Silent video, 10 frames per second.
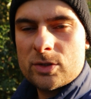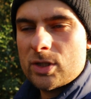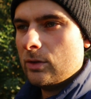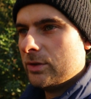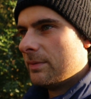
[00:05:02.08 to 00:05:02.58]

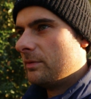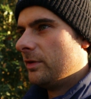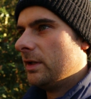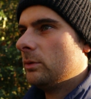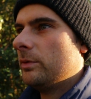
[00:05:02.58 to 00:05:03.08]
Shallow depth of
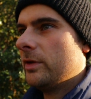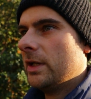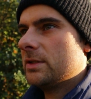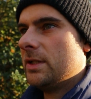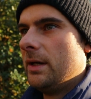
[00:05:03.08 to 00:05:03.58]
field with
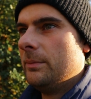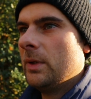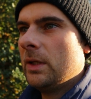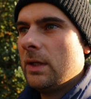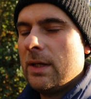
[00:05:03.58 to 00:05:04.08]
that.
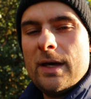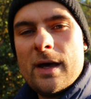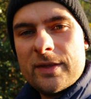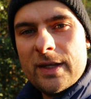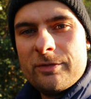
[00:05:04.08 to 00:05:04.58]
I
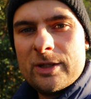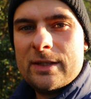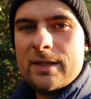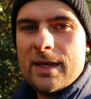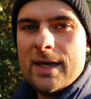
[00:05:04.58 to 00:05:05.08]
think if it
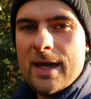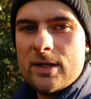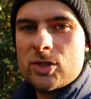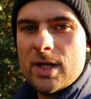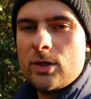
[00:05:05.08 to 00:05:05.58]
had the
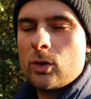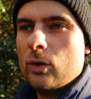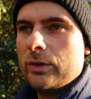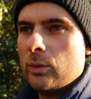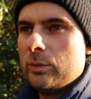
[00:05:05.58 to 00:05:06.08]
HD
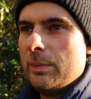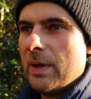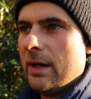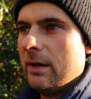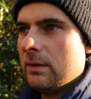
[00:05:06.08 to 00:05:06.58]
coating, it would be
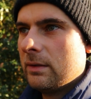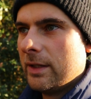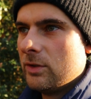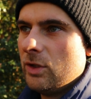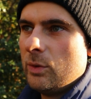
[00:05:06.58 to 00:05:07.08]
better.
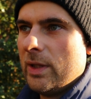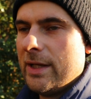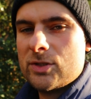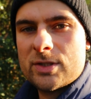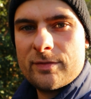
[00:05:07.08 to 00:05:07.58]
Like the newer
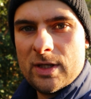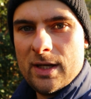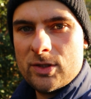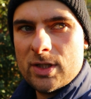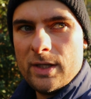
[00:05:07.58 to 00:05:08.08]
lenses have the
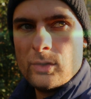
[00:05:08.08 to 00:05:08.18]
HD